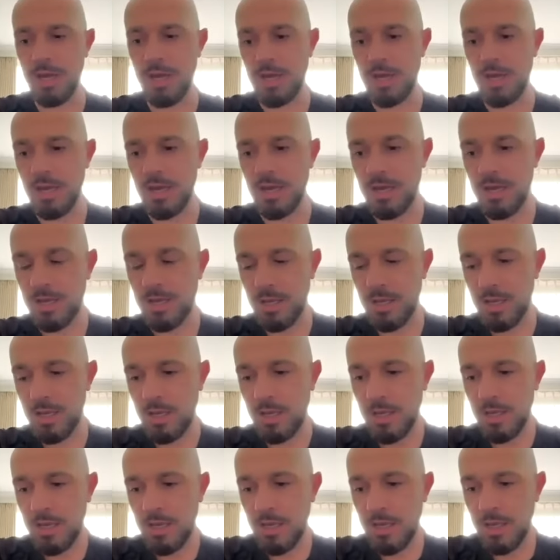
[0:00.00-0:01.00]

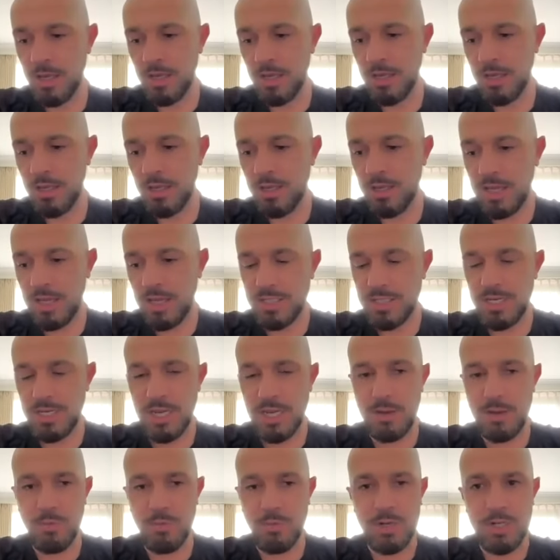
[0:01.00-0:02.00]

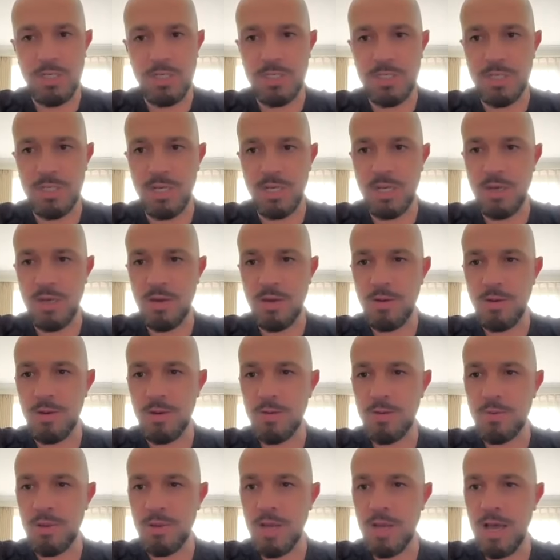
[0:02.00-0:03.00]
That's enabled us
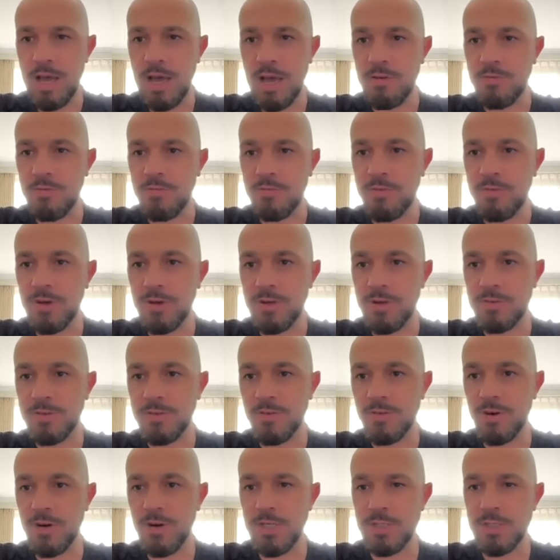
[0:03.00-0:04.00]
to have a
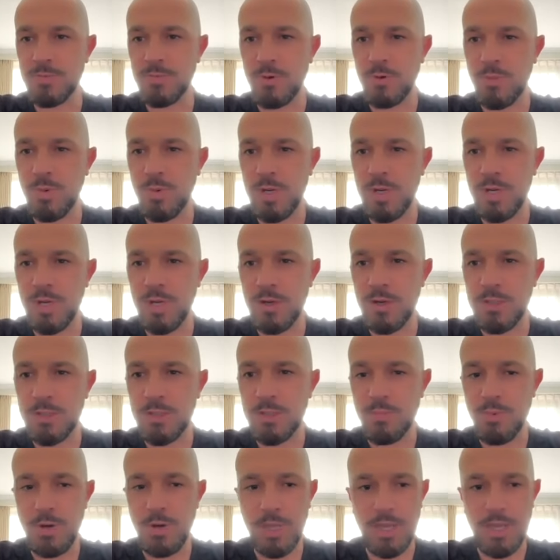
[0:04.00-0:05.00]
very small window to
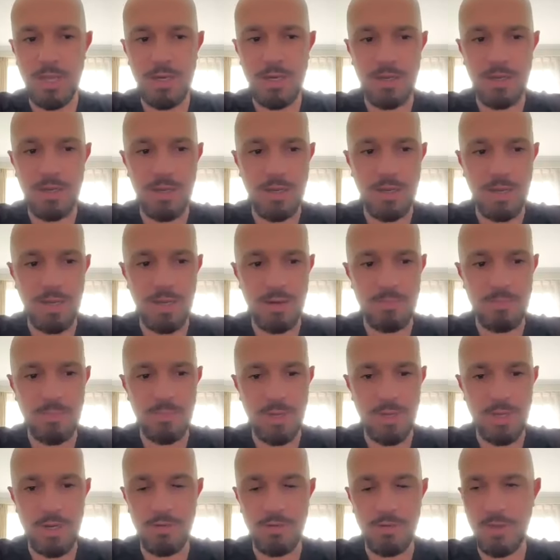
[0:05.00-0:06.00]
bring in
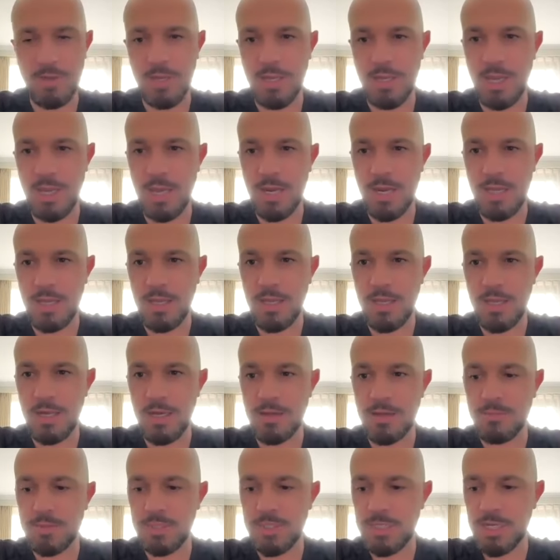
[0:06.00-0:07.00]
Olivia Kelly
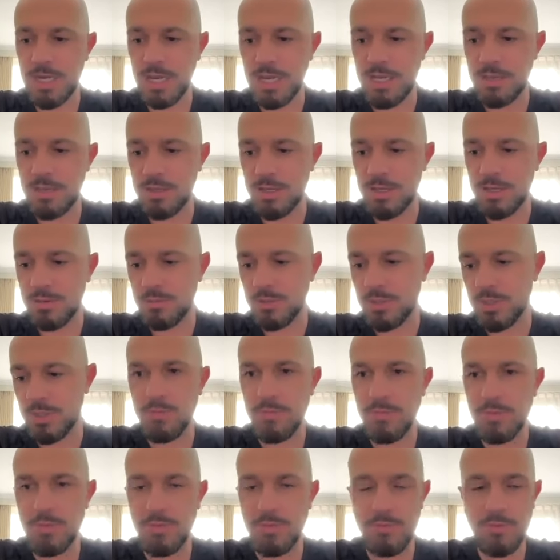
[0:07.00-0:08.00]
today.
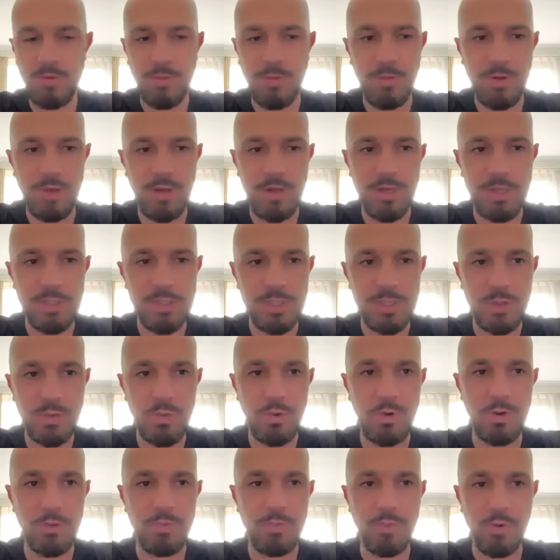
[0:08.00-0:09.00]
That's
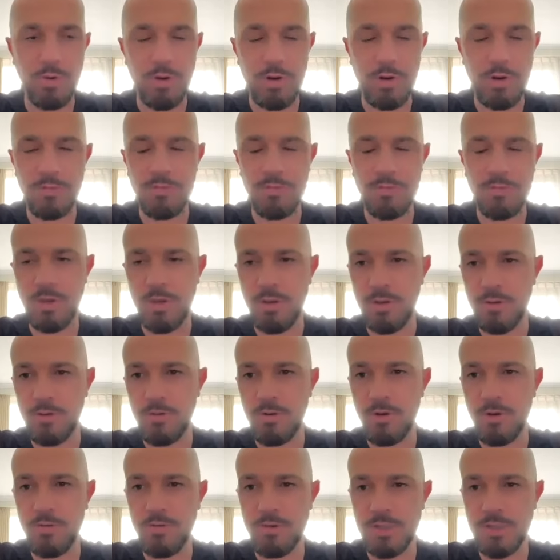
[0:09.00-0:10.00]
from a squad point
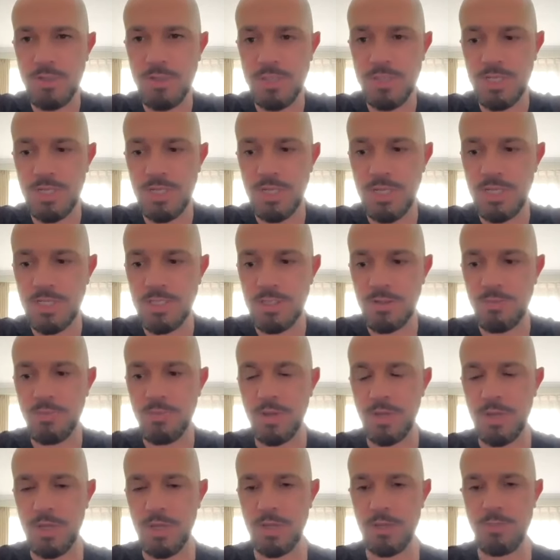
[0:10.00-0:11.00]
of view, obviously
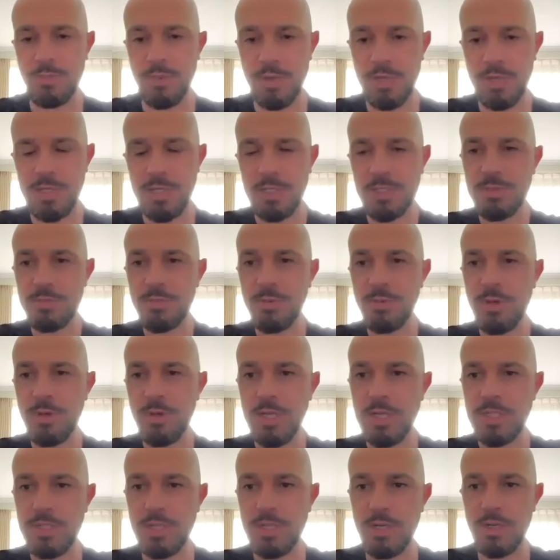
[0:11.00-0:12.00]
it's a bit
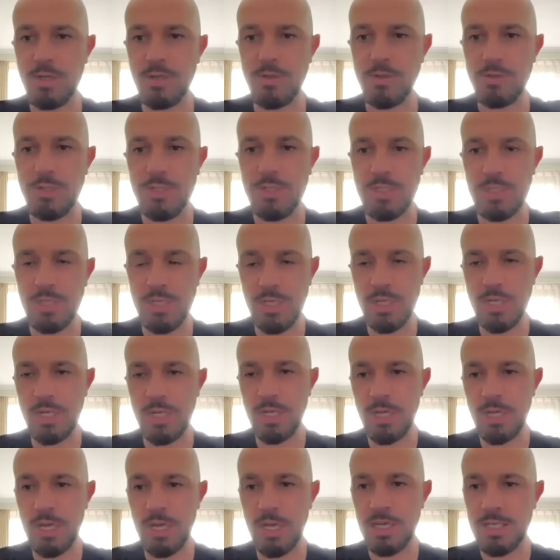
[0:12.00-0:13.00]
disappointing to lose
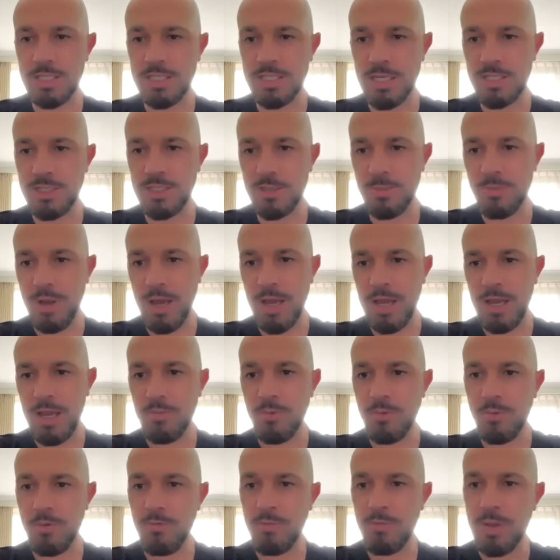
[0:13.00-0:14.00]
a centre back,
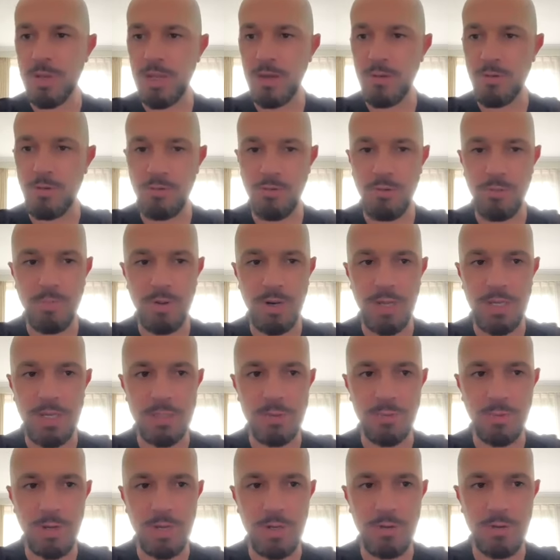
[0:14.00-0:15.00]
but we've been able to
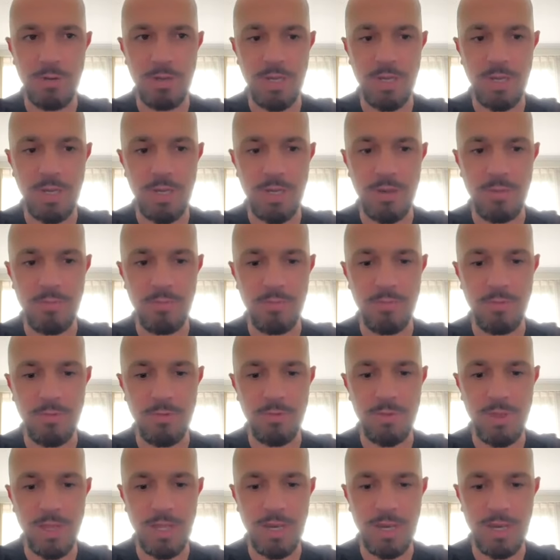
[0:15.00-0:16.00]
replace one
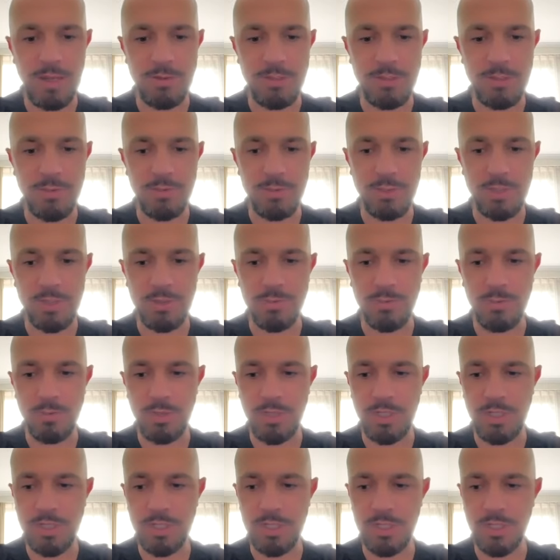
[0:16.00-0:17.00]
with that announcement this
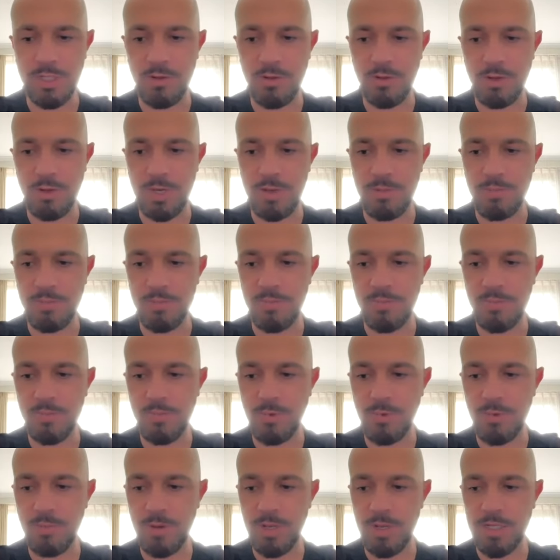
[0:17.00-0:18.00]
morning.
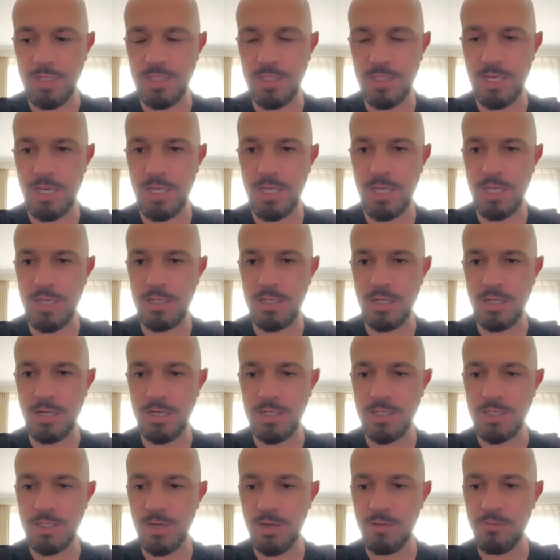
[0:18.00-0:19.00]
We managed to get that done
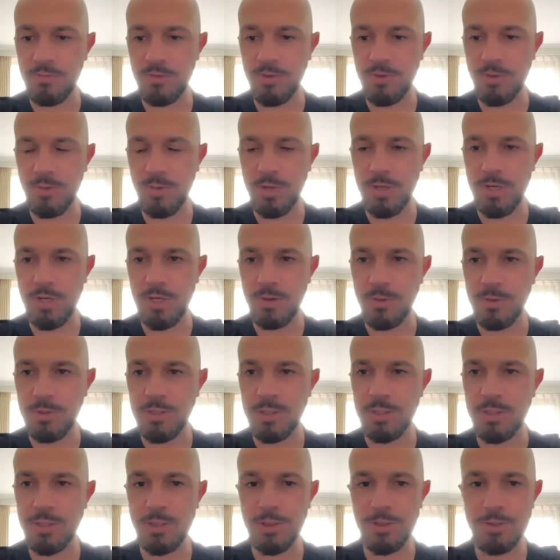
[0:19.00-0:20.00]
in time for the window,
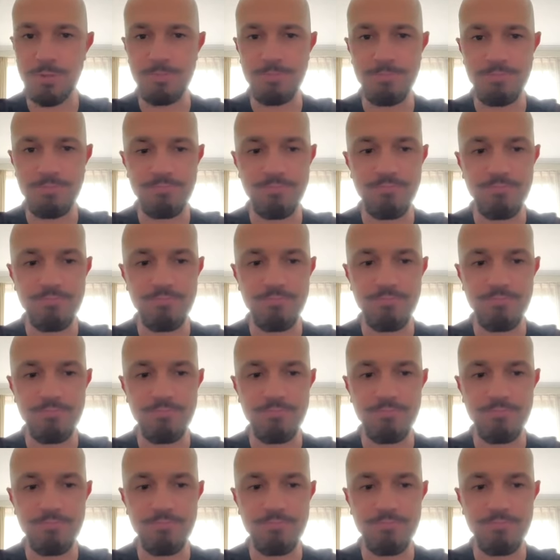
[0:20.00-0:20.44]
which is good.